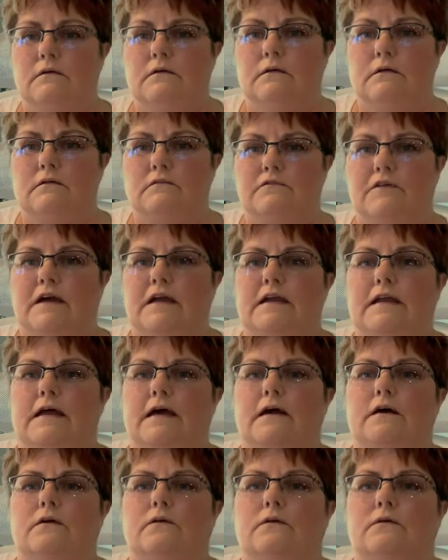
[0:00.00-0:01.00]
find
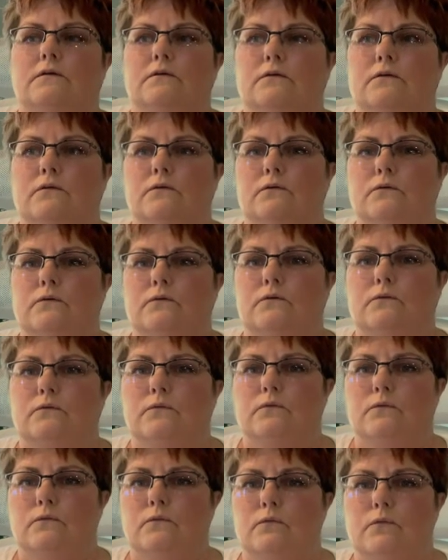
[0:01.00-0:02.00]
out
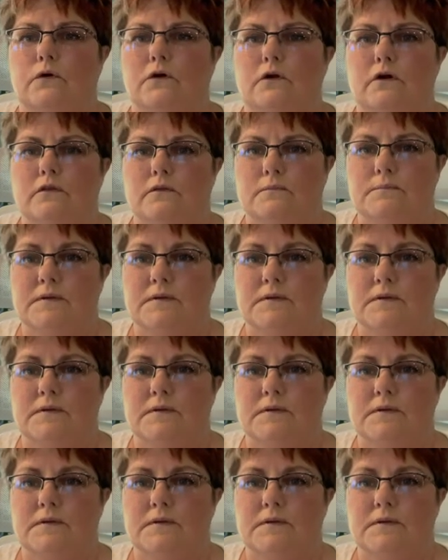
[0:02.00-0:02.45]
what all the